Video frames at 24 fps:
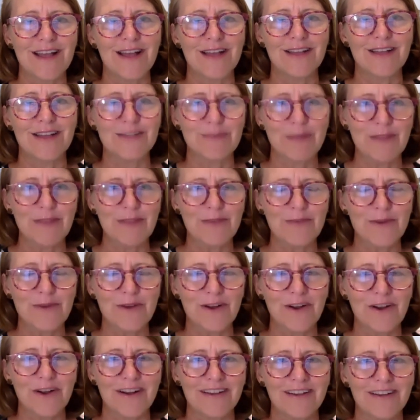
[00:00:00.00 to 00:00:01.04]
spread the
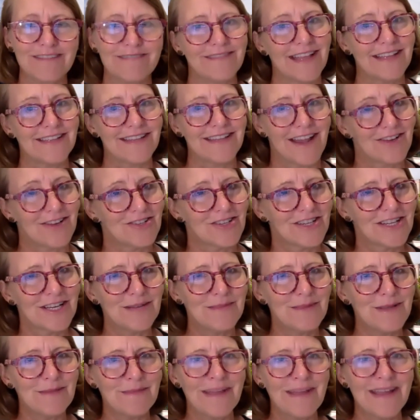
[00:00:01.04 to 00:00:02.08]
word. That's actually going to
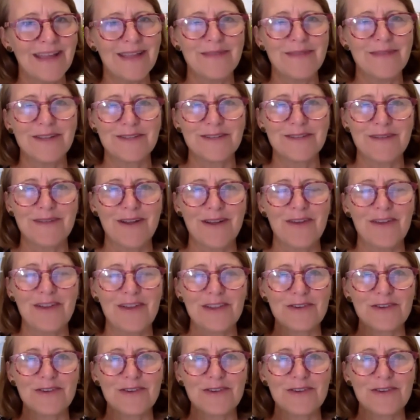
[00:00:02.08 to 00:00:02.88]
be in my email tomorrow,